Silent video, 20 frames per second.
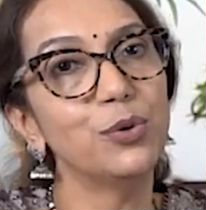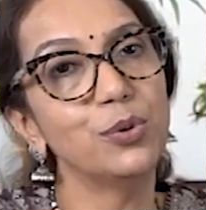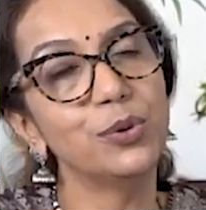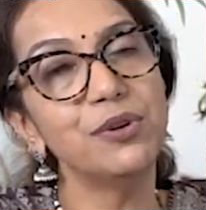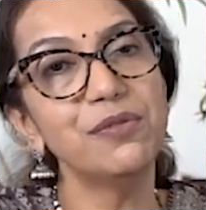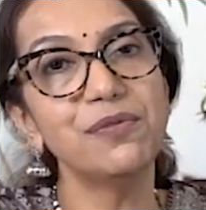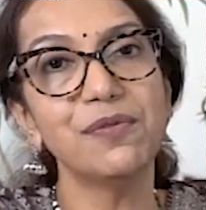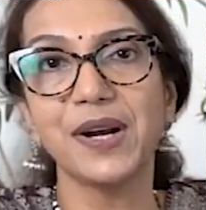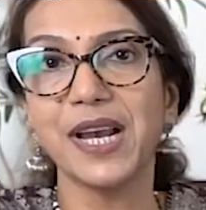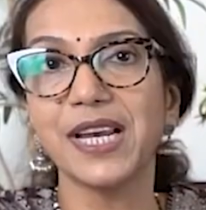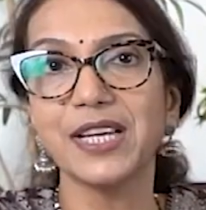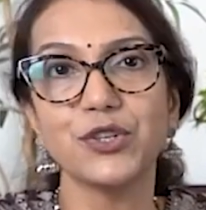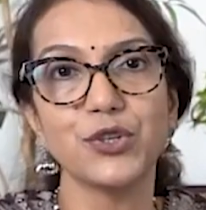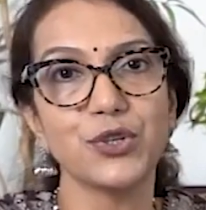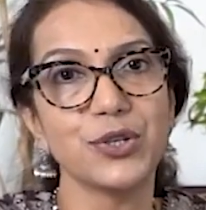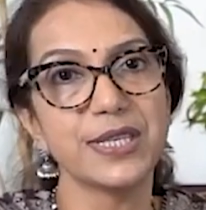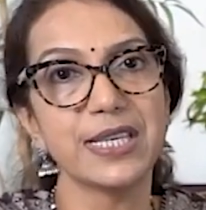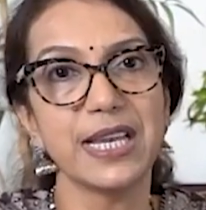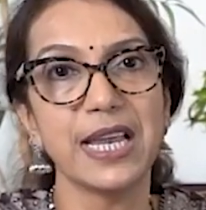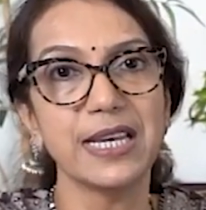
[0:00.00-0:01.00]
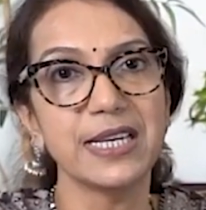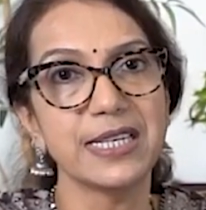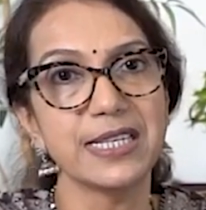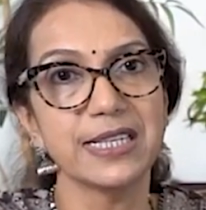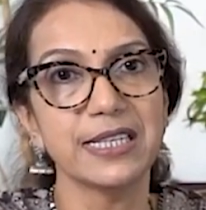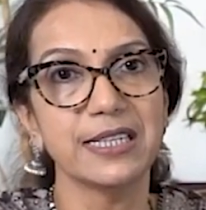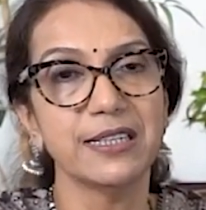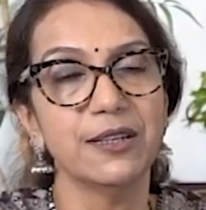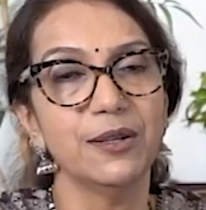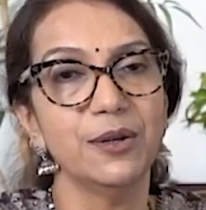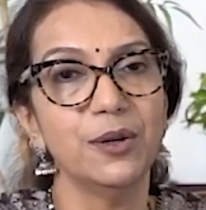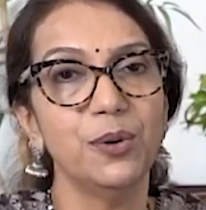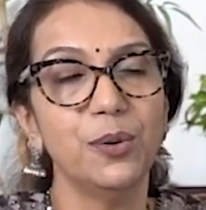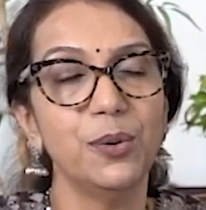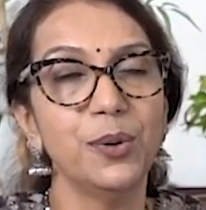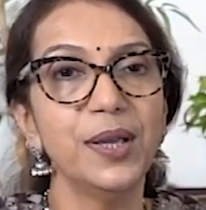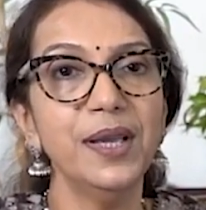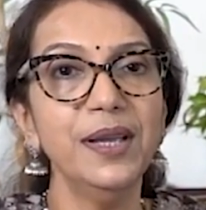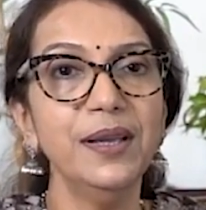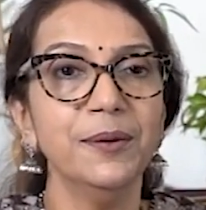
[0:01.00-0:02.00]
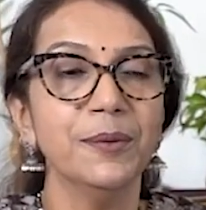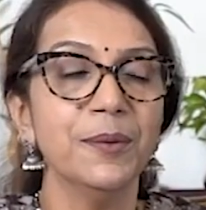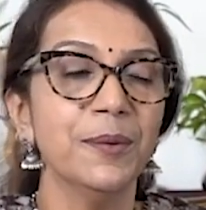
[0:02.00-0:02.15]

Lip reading: to the fracture site. Okay,